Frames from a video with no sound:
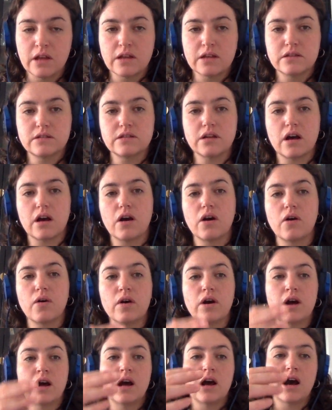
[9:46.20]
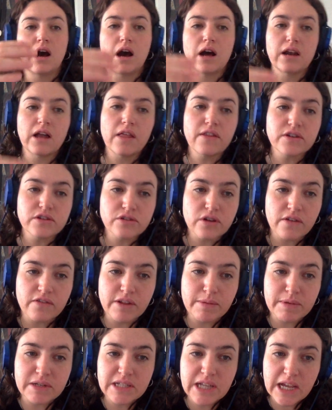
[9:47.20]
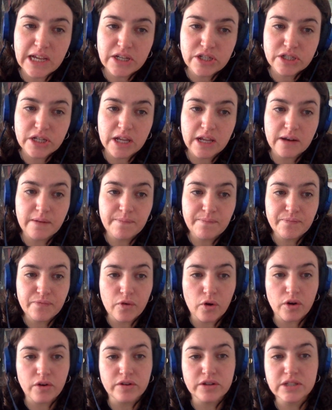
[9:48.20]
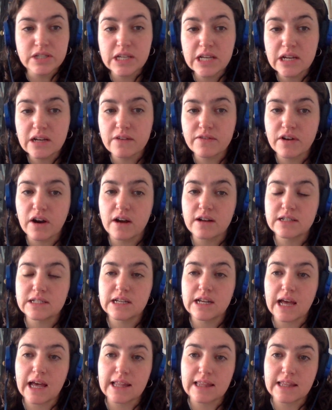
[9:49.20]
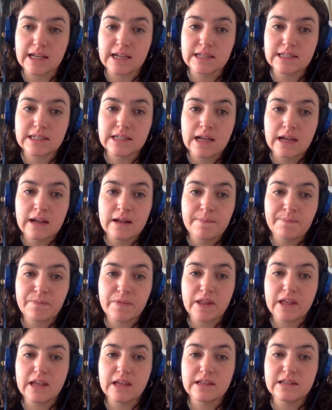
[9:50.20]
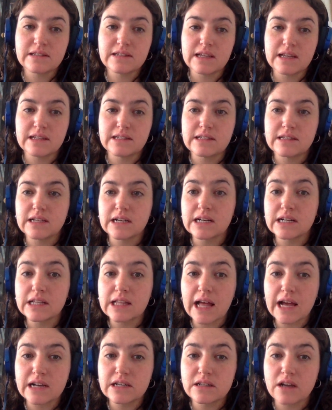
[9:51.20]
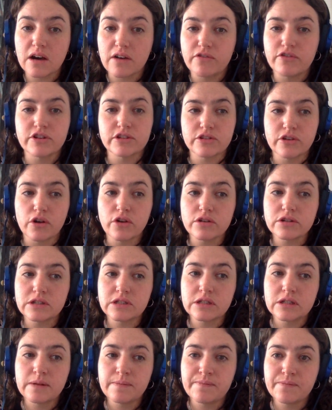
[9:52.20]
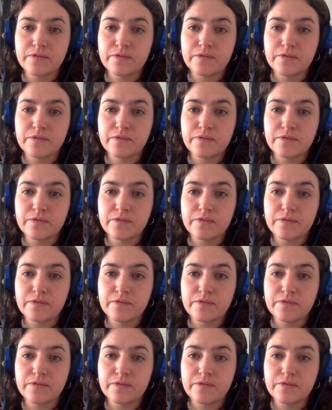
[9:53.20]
So another sort of limitation or critique of Kantian ethics is its neglect of results.